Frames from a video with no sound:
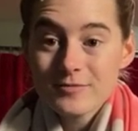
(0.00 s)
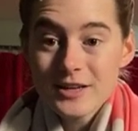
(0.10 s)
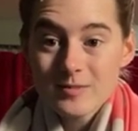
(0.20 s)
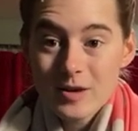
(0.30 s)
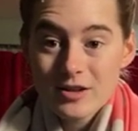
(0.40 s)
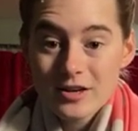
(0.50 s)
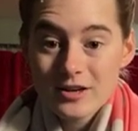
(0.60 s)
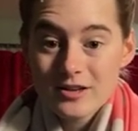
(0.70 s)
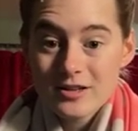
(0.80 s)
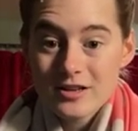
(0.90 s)
That's my thought
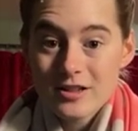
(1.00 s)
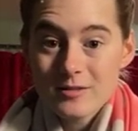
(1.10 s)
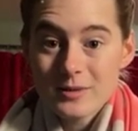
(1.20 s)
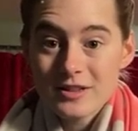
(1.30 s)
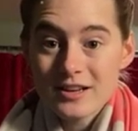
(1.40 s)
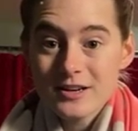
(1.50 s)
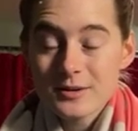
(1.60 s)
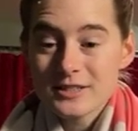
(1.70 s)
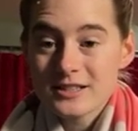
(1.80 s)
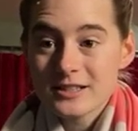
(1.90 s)
on the month. I know
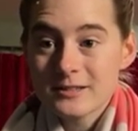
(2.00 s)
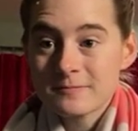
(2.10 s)
it's a